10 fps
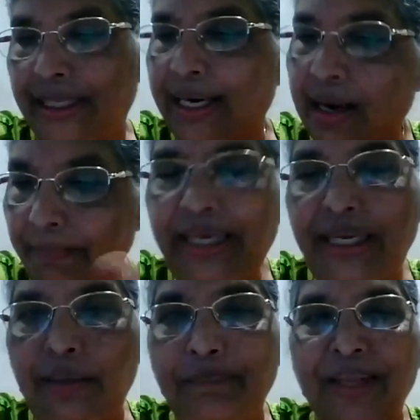There are
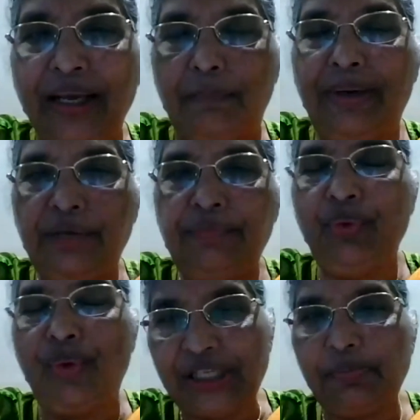many, but if
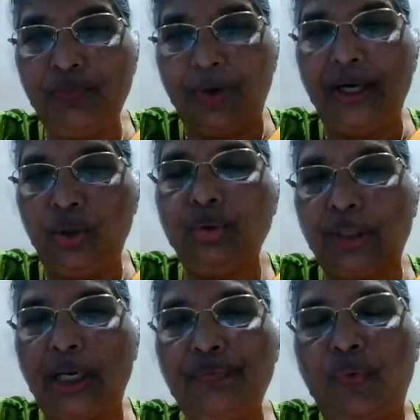you ask me 1, 2,
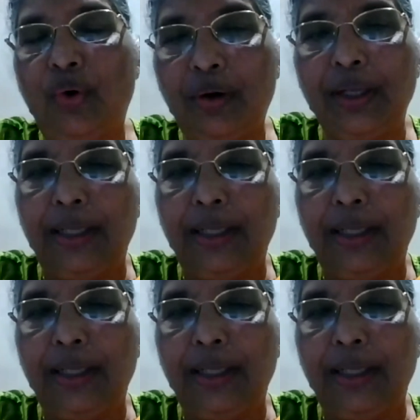3, 4,